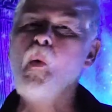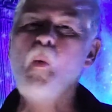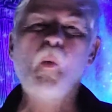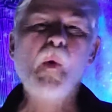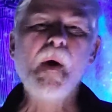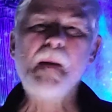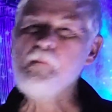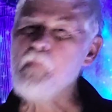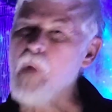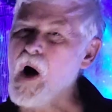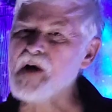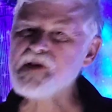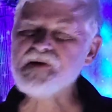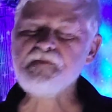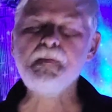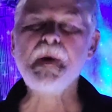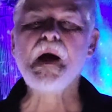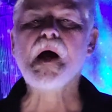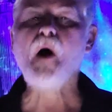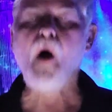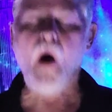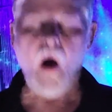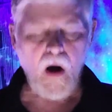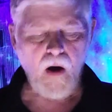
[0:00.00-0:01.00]
we must
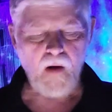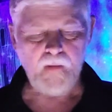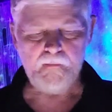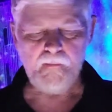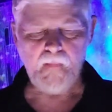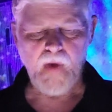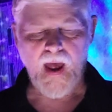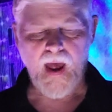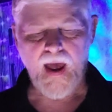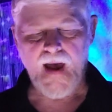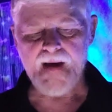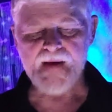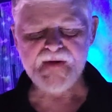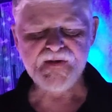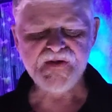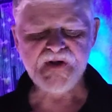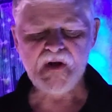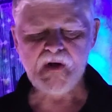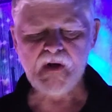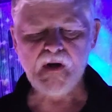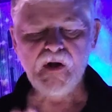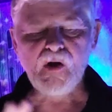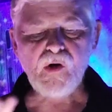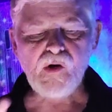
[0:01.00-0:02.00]
become as
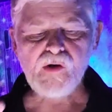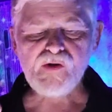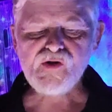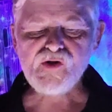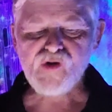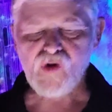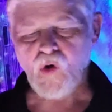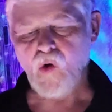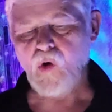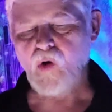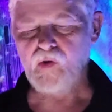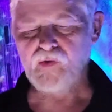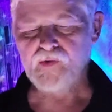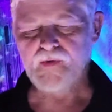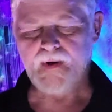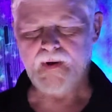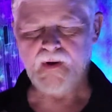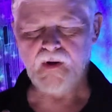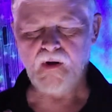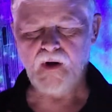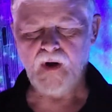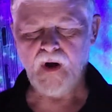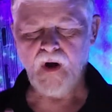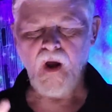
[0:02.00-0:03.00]
little
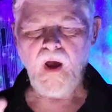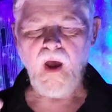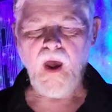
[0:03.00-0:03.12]
children